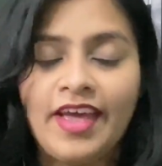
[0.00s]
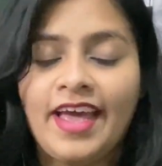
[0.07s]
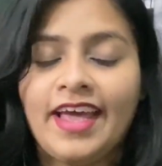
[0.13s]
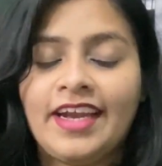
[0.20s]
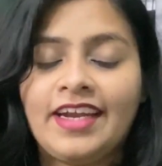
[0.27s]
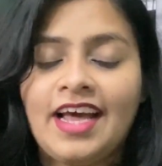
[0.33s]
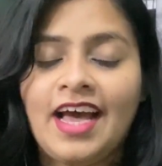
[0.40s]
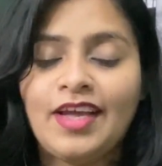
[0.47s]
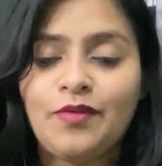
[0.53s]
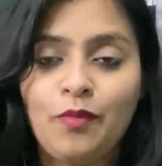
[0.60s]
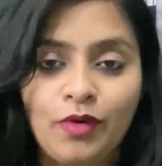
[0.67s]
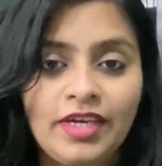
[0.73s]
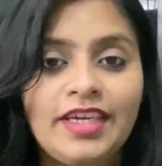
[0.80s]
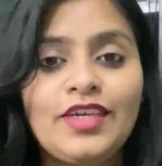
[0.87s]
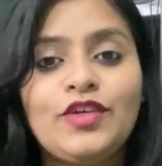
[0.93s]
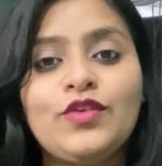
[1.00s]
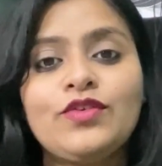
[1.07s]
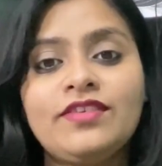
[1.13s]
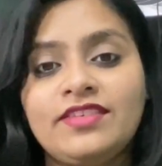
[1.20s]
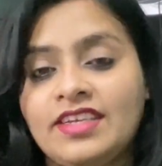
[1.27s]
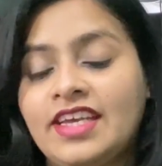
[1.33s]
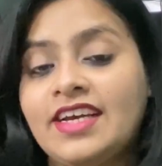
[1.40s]
and I wanted
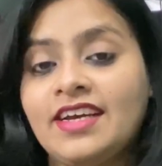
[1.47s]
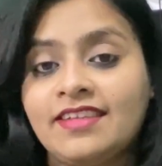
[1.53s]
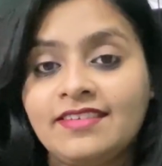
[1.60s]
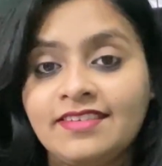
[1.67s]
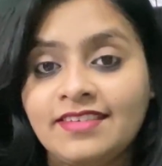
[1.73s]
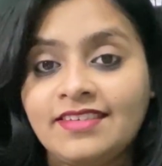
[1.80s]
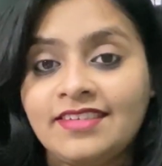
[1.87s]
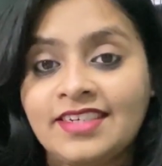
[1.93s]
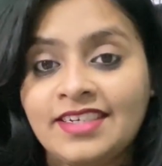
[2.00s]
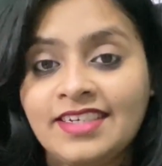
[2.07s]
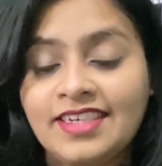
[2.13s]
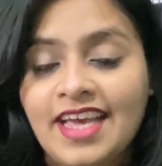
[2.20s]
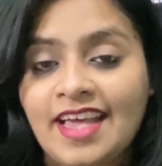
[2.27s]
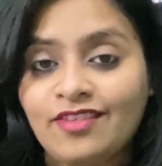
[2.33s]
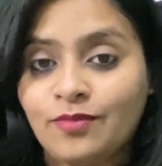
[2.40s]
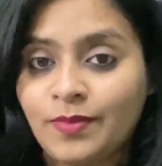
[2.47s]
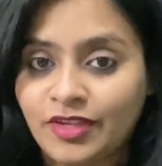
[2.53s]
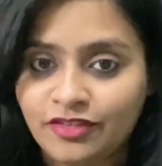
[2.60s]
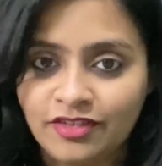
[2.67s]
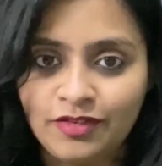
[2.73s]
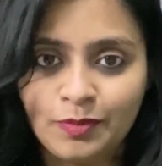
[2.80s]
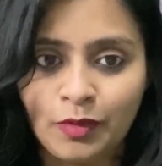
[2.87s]
to stay consistent as
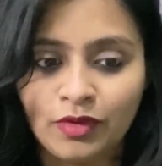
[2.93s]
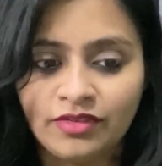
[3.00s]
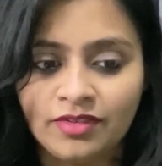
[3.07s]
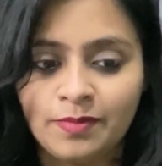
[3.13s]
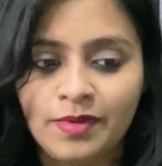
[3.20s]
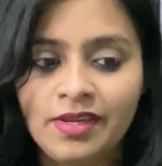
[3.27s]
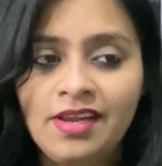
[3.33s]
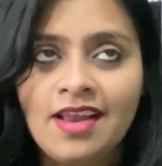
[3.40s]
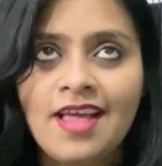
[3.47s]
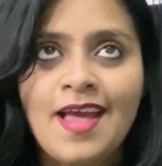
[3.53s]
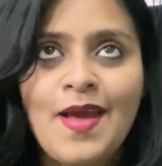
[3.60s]
much as possible.